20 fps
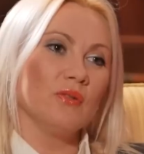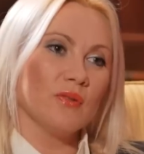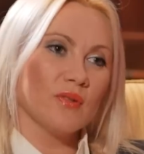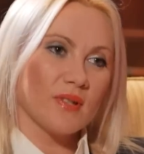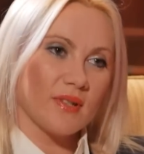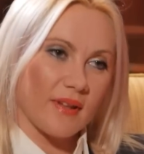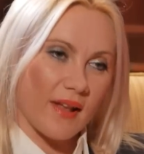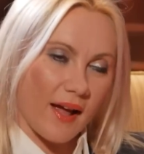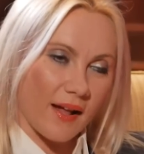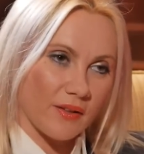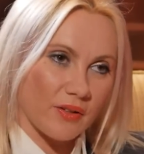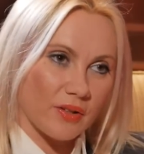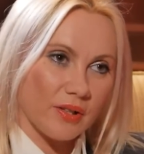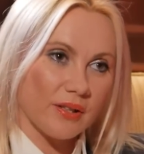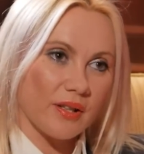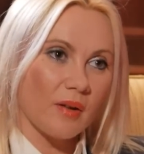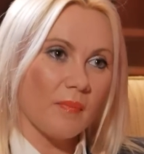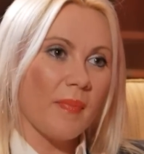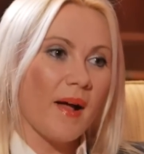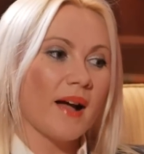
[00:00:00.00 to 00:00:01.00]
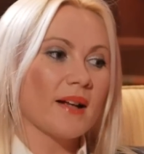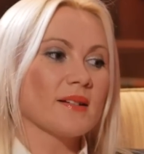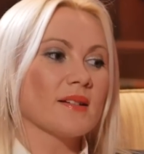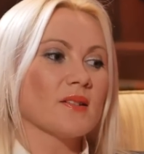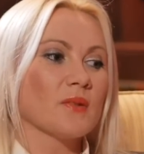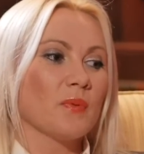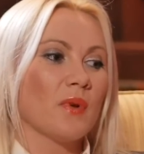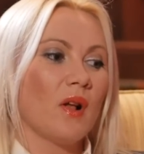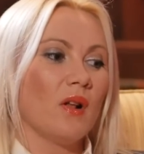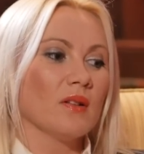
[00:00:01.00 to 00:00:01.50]
use non retail
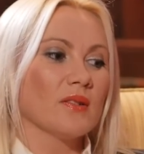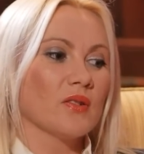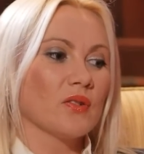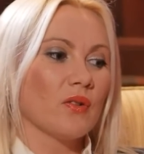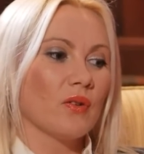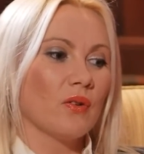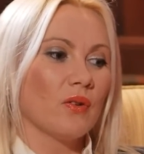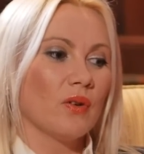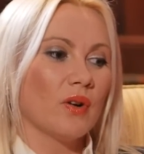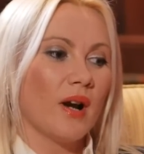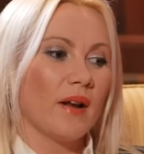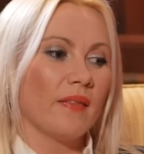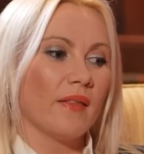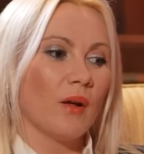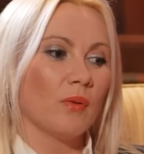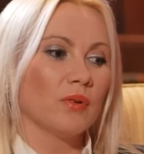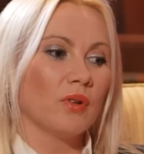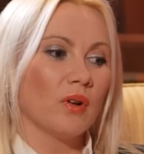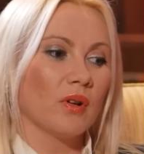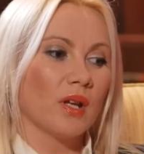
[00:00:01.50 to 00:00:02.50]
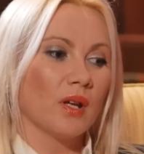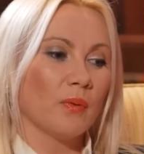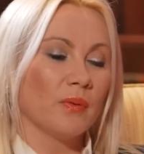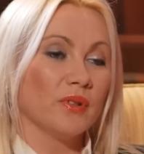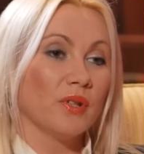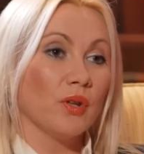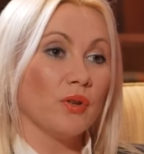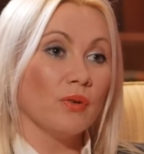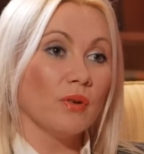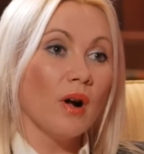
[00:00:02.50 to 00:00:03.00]
boxes. We also right now talking
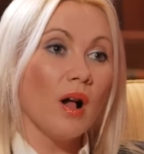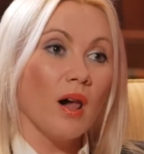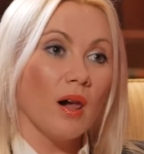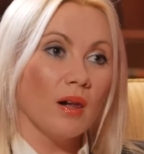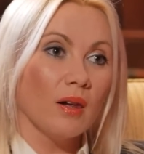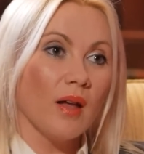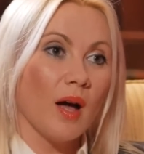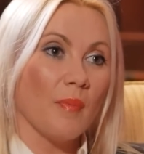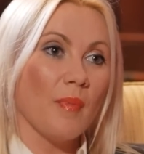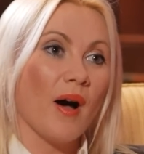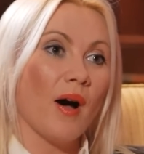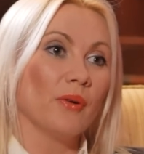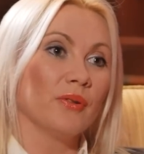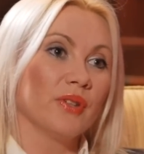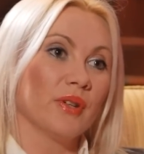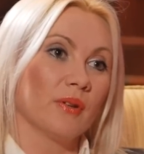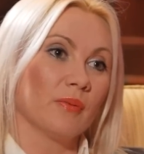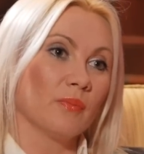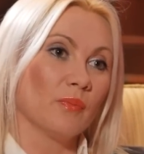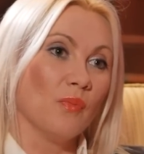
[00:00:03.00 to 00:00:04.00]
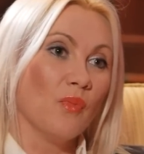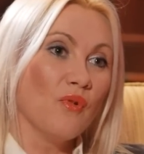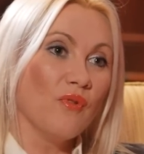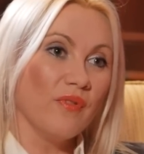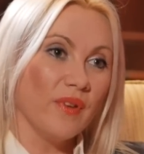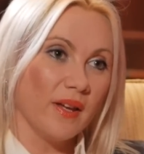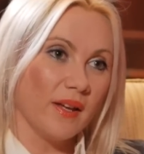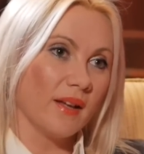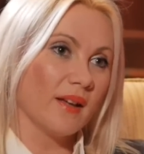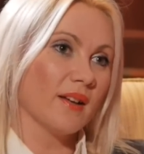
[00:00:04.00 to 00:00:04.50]
with the U-Haul about the uh,
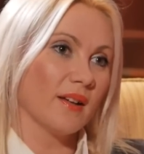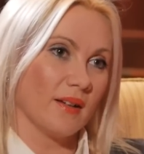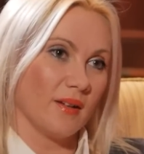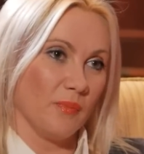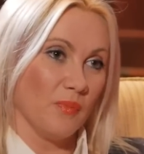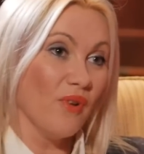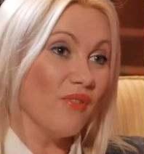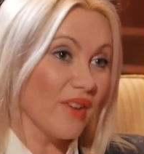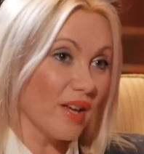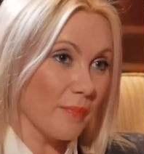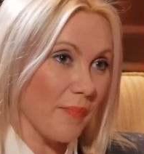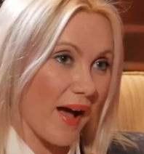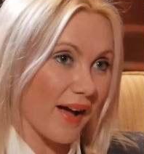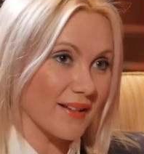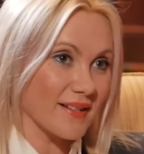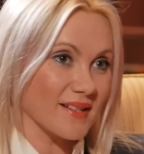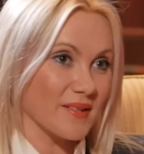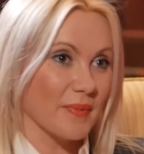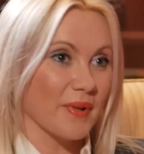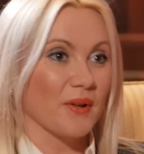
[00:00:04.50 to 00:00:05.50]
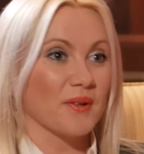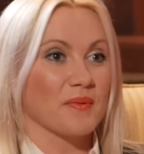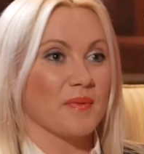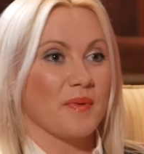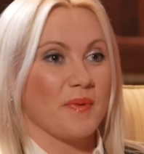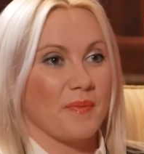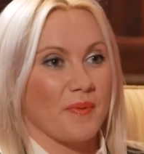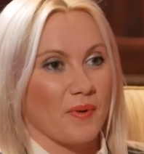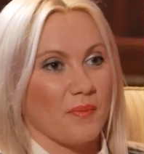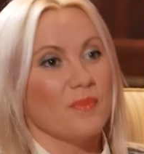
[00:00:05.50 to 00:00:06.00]
moving moving boxes yeah. because when
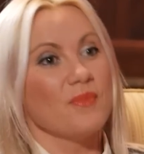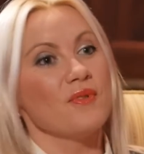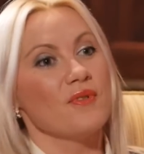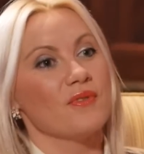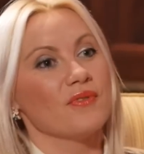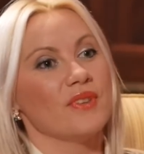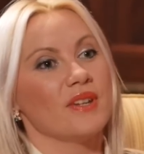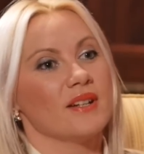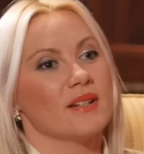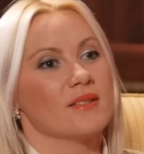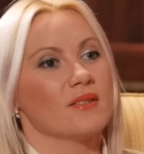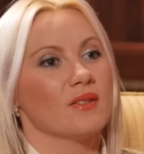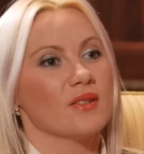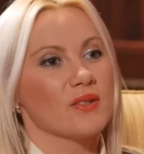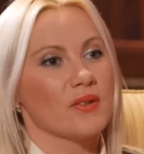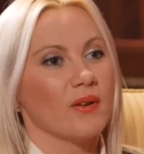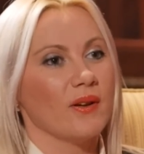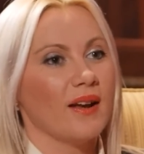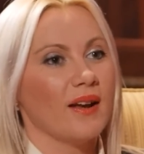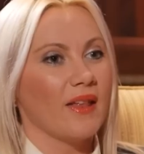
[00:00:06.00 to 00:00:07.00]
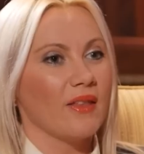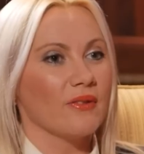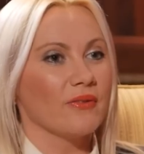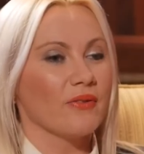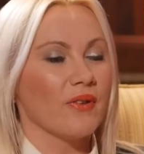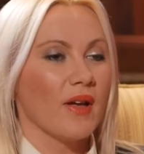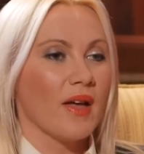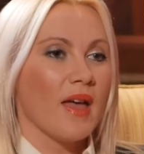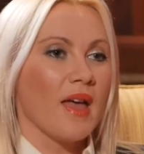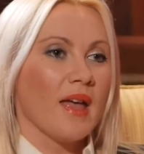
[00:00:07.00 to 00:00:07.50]
people move, there is also lot of
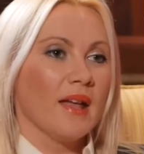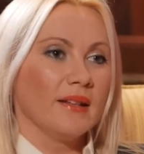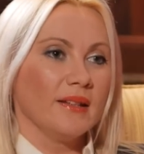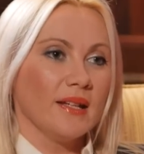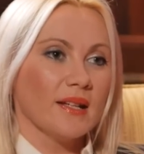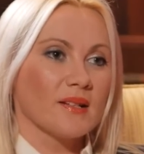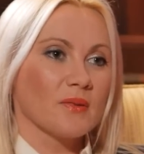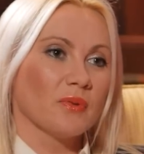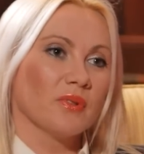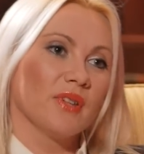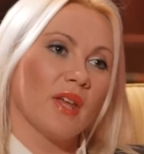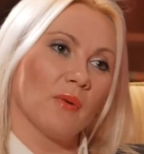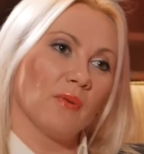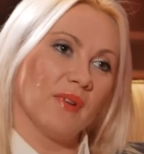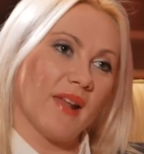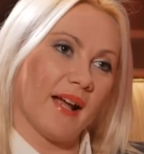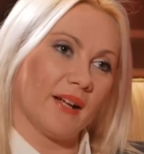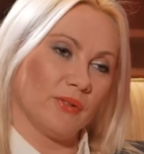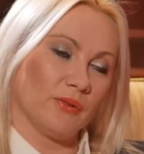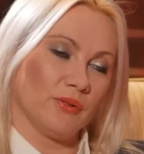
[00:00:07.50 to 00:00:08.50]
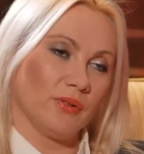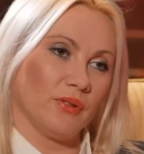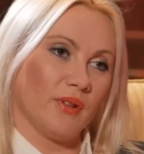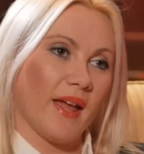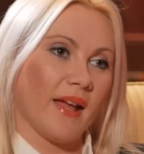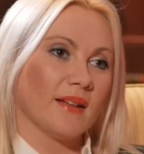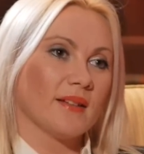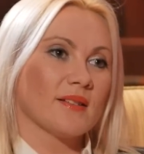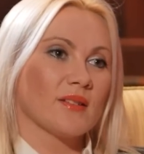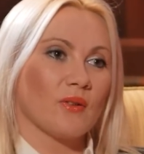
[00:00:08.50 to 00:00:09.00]
things what they would like to
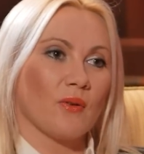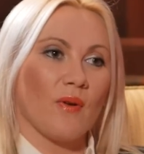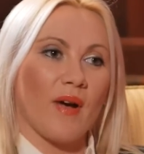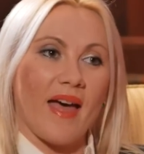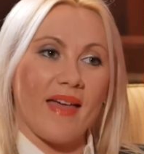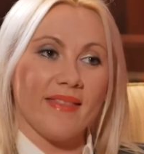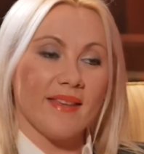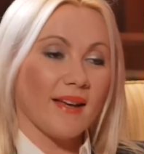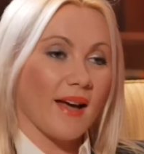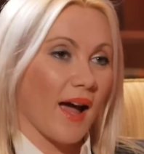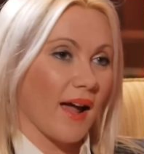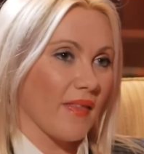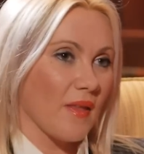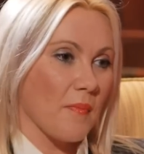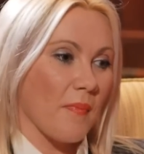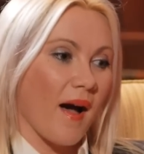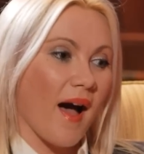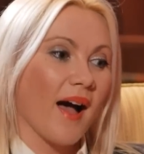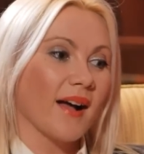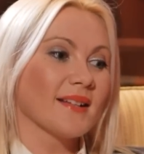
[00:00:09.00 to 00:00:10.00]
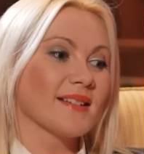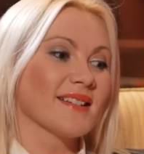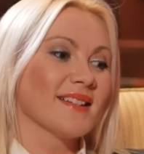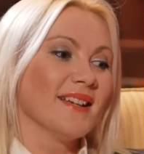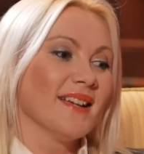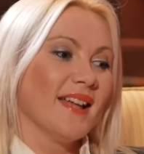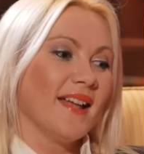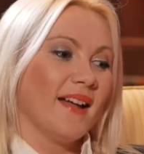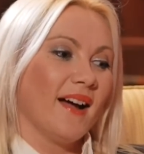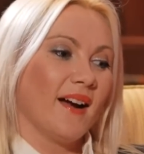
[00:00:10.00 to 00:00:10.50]
donate. So any kind of box
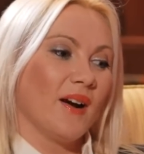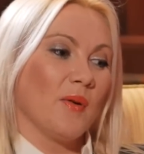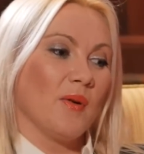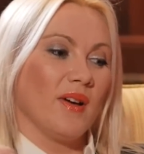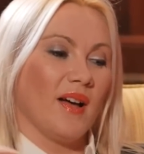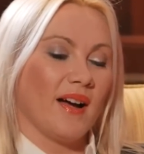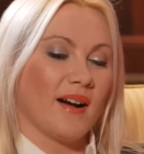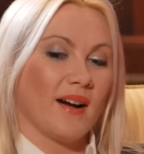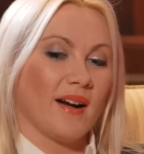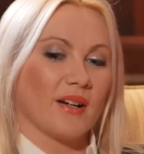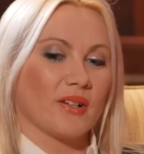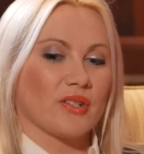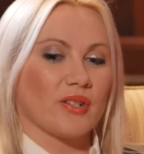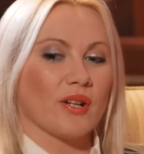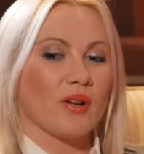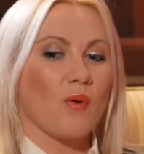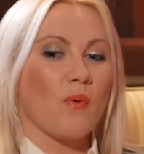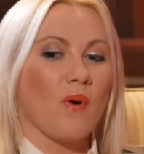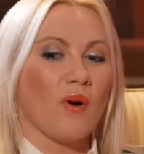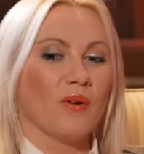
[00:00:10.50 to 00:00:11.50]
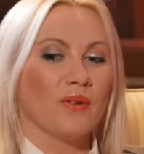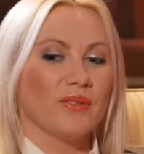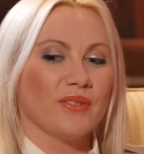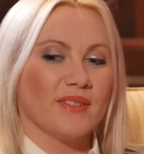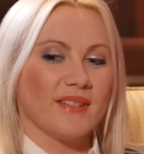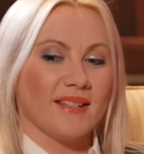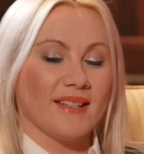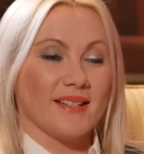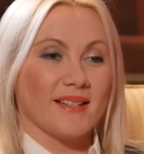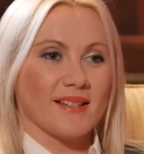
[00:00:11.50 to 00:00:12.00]
our, our actual quote
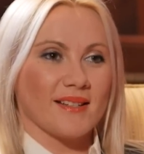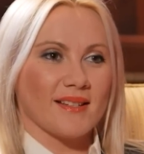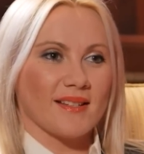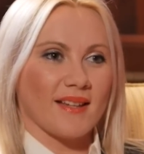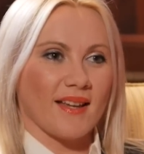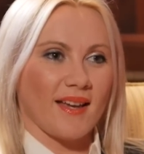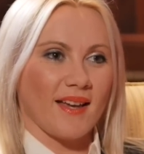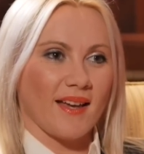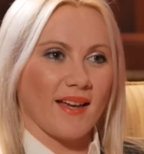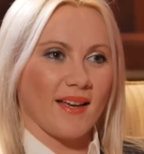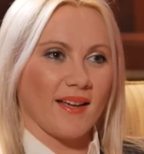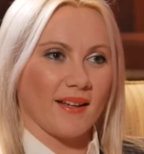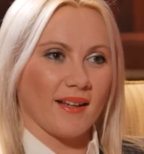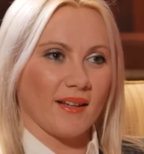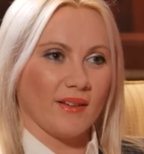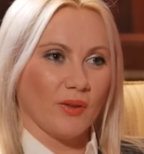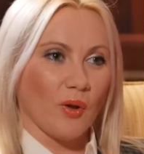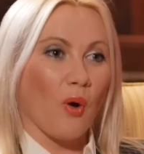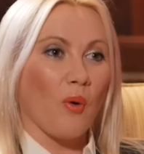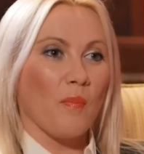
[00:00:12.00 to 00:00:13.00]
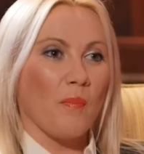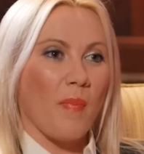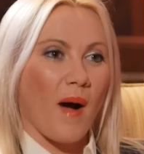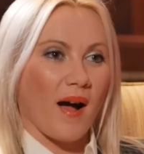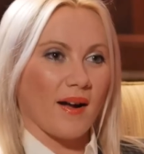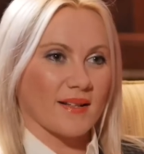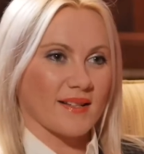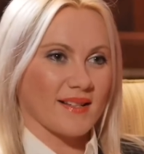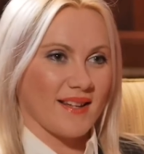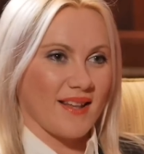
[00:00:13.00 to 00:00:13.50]
is uh, "No
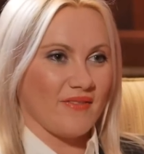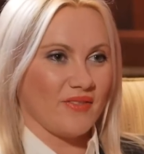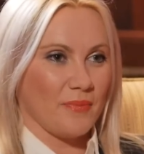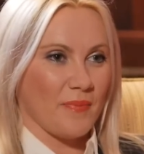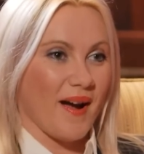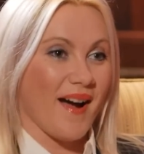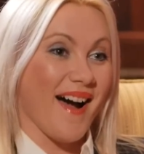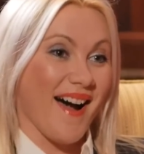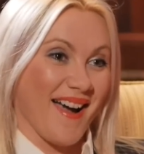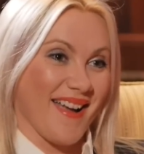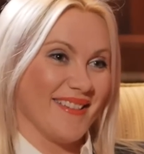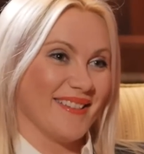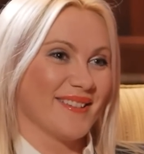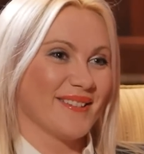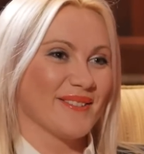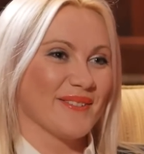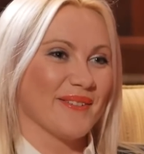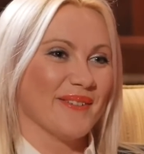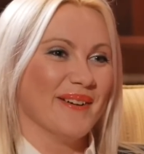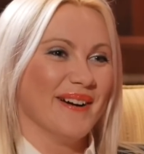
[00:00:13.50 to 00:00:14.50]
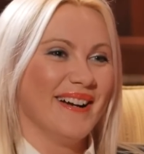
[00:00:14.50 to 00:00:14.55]
box left behind." So